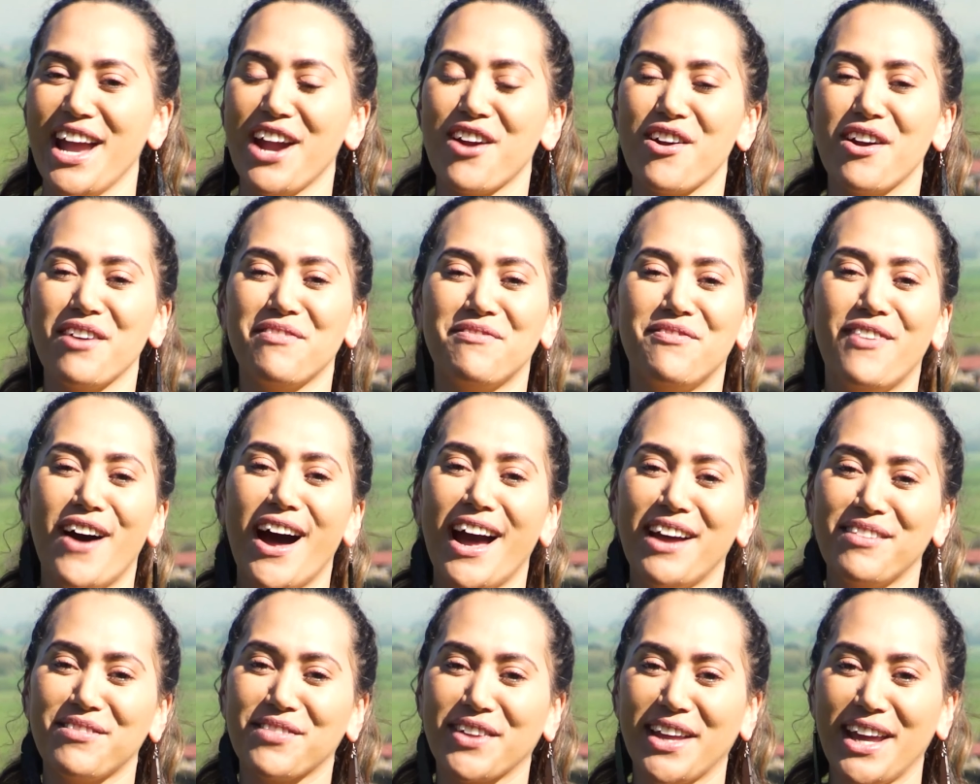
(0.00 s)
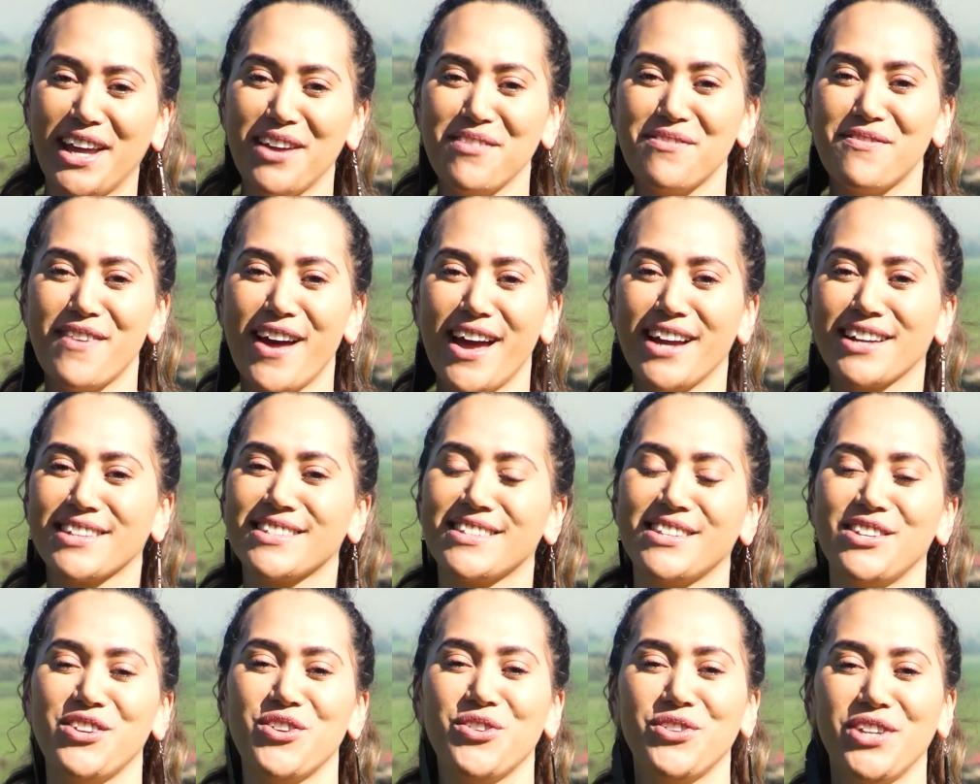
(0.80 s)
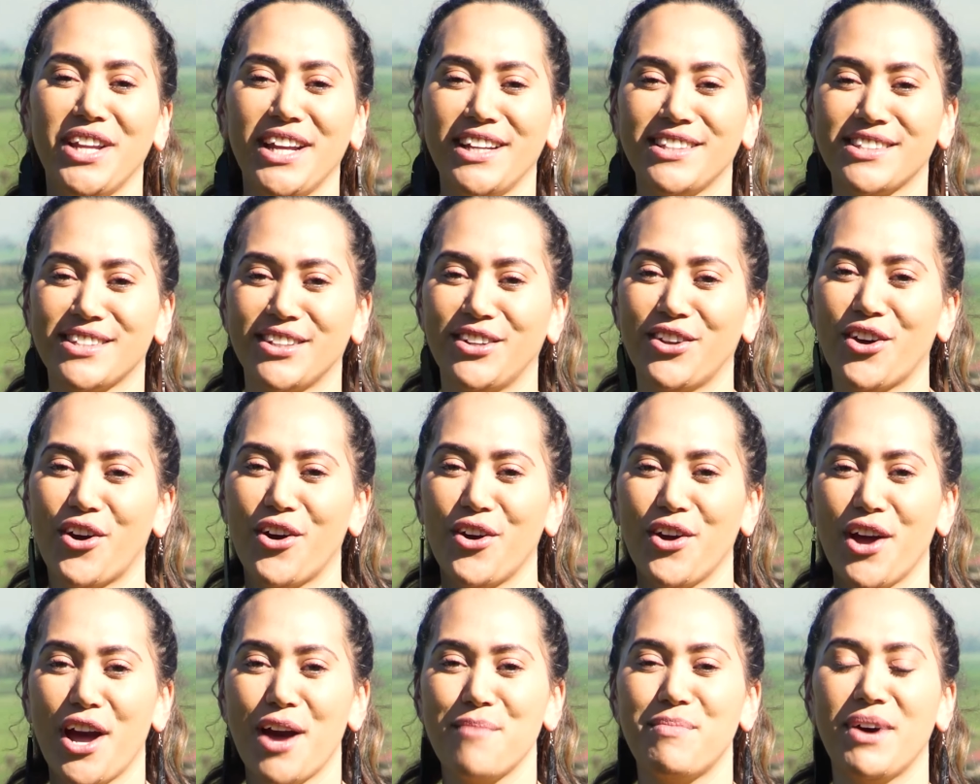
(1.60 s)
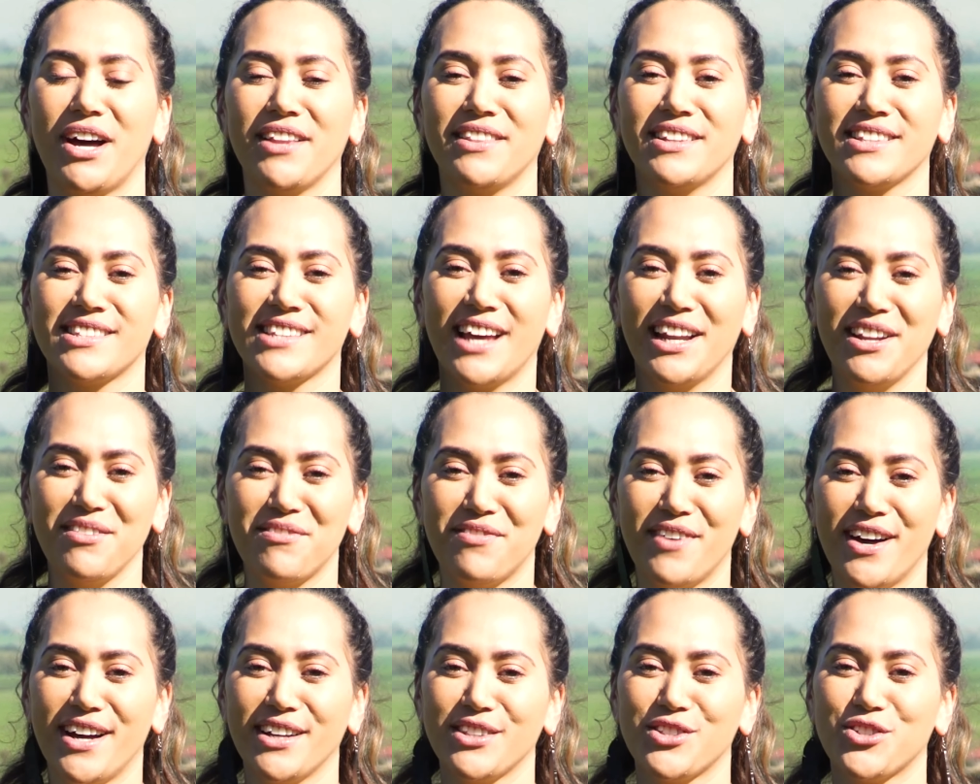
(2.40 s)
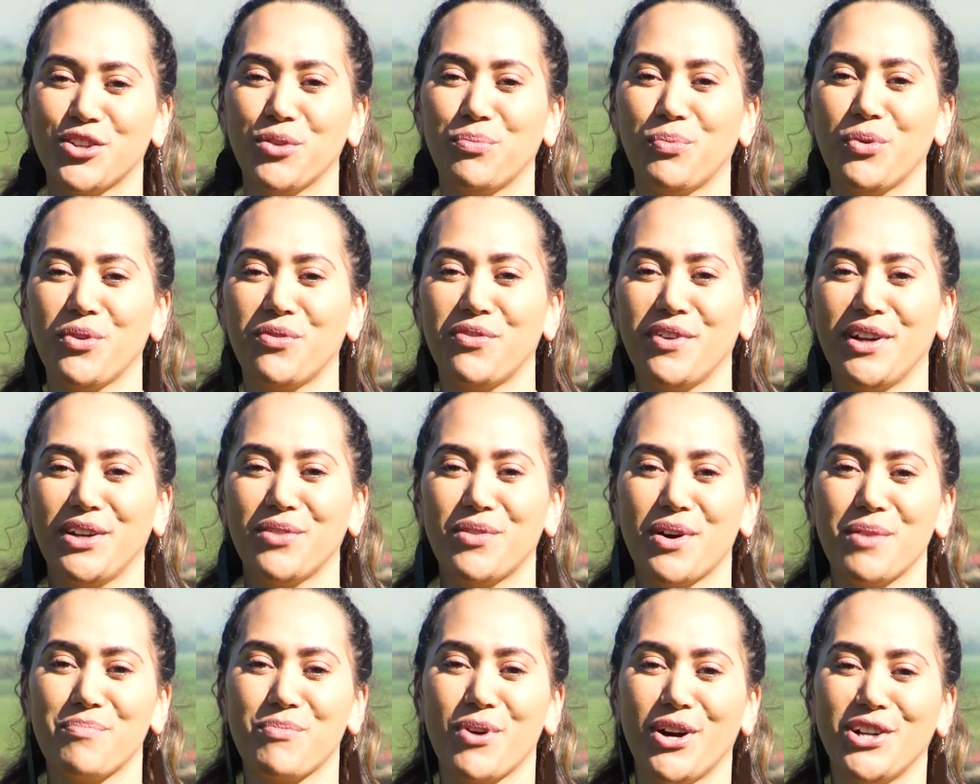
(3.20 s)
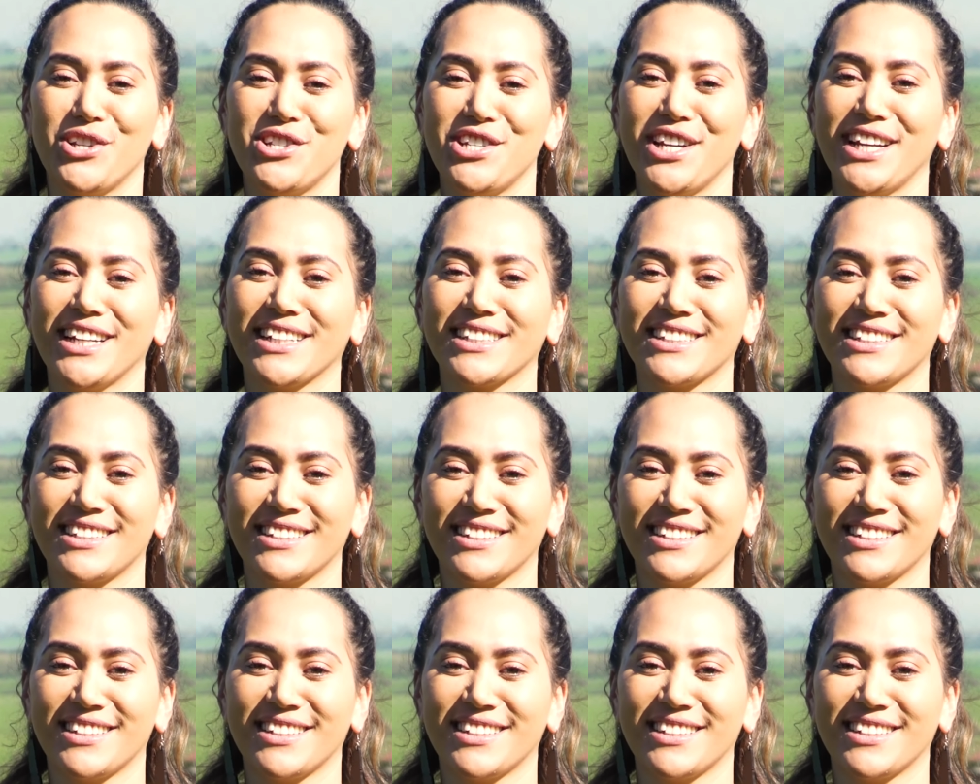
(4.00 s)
Here are five key facts you need to know about the Taniwha Tupu Whenua project.